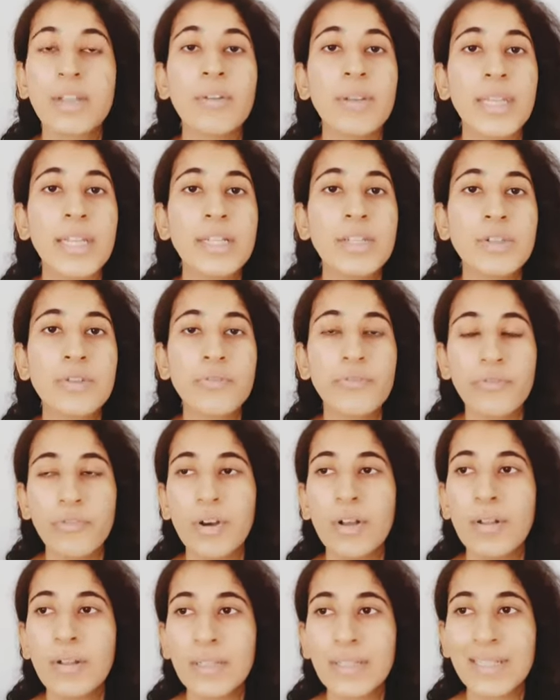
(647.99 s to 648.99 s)
you need to
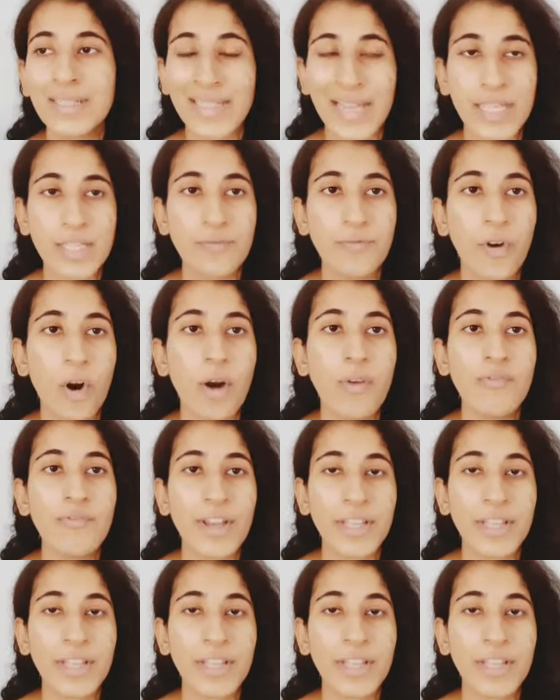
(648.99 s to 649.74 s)
fill the text form,